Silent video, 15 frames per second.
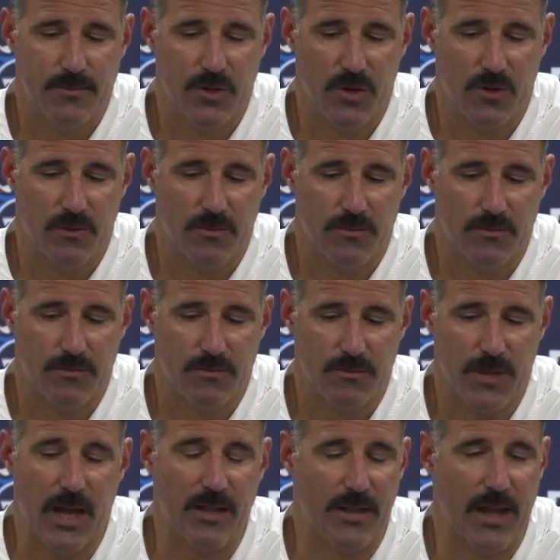you know,
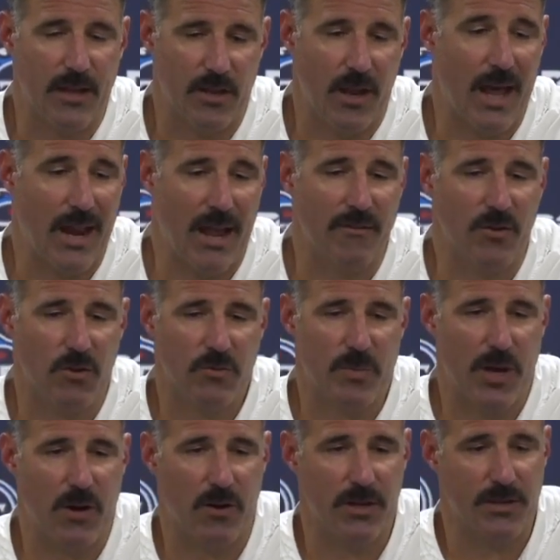not, not, not having those
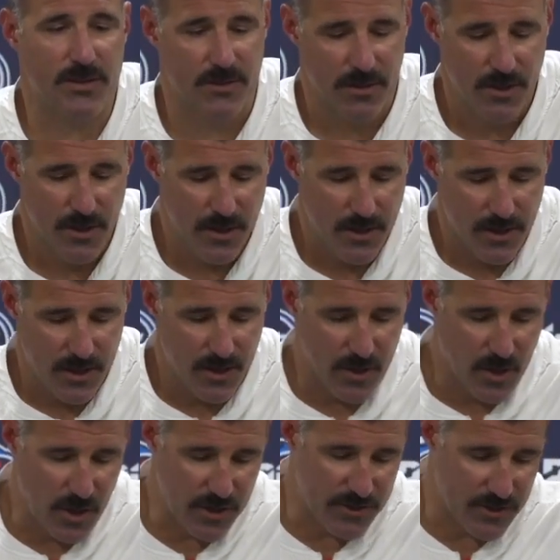penalties uh,
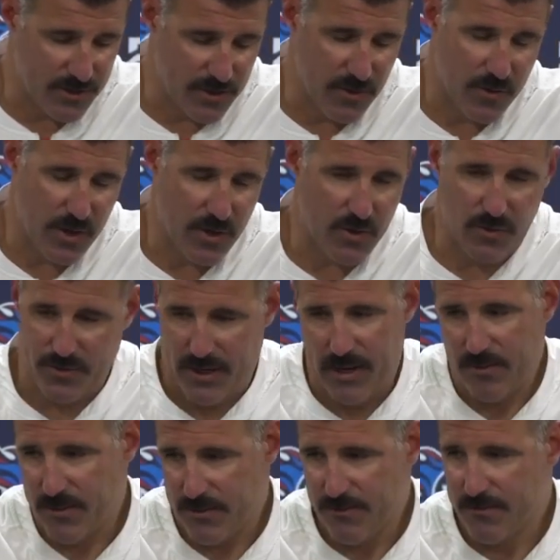cost us in critical
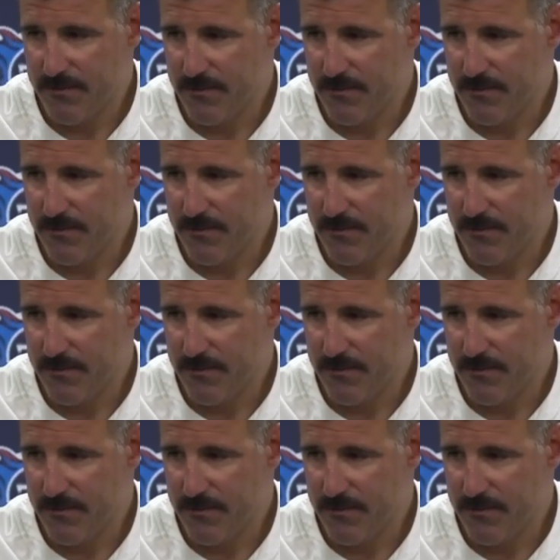times.